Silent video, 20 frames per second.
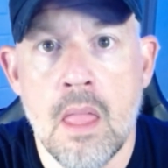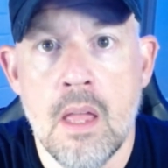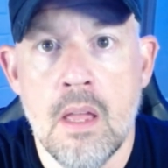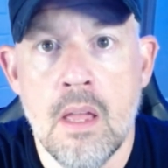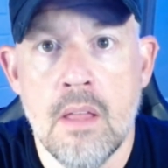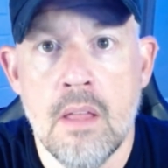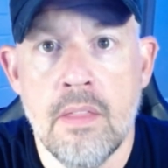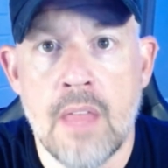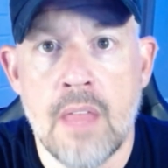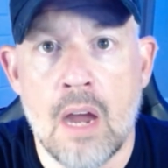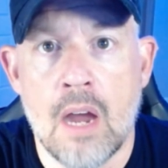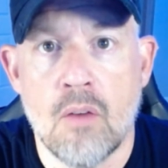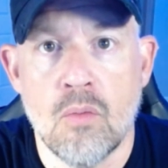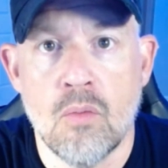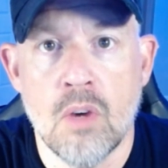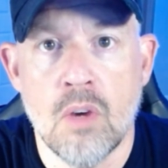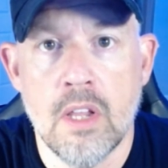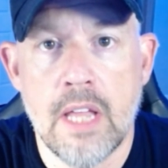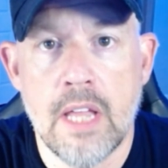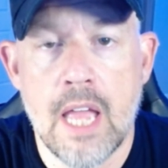that
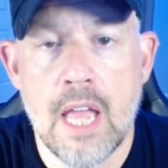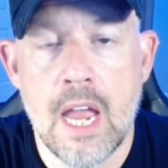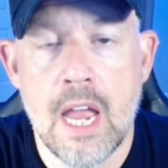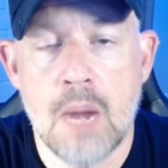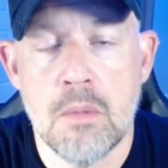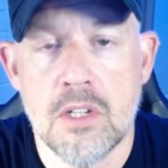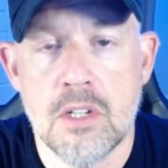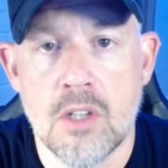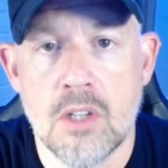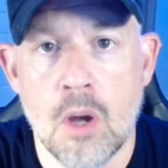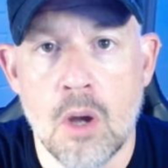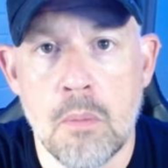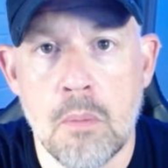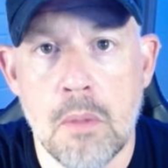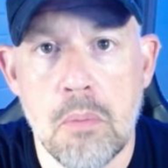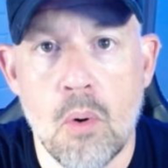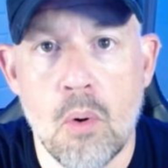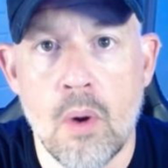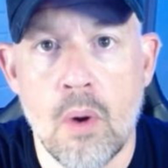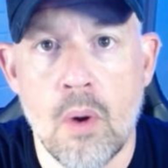really hammers home the
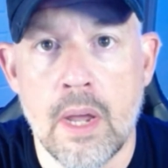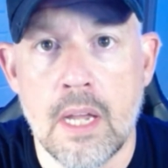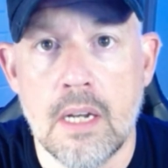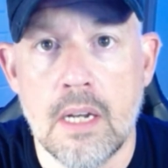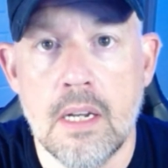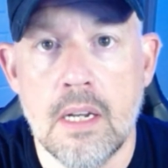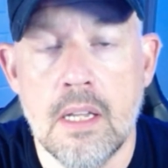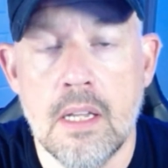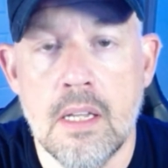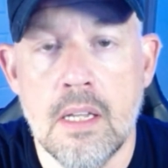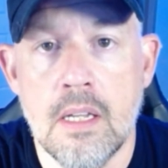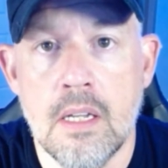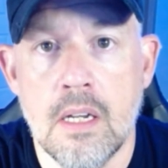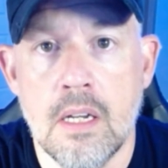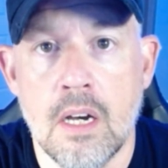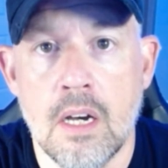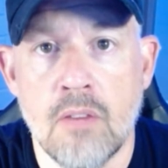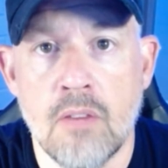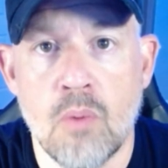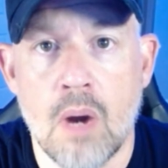point
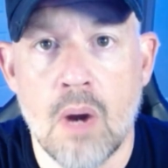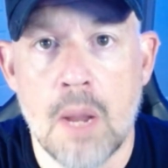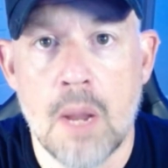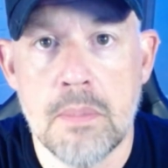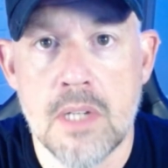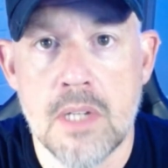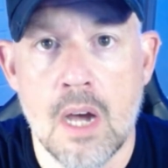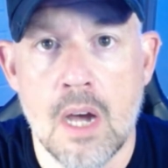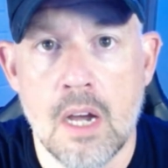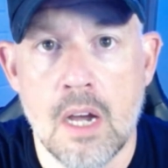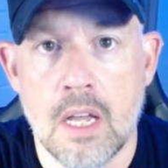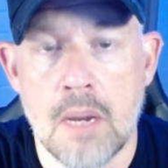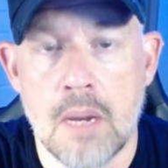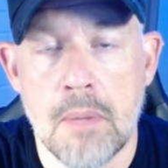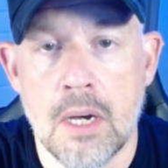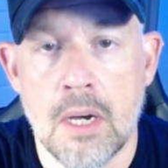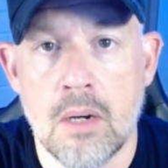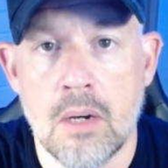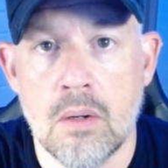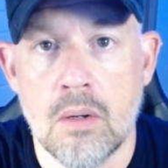of what I'm talking about.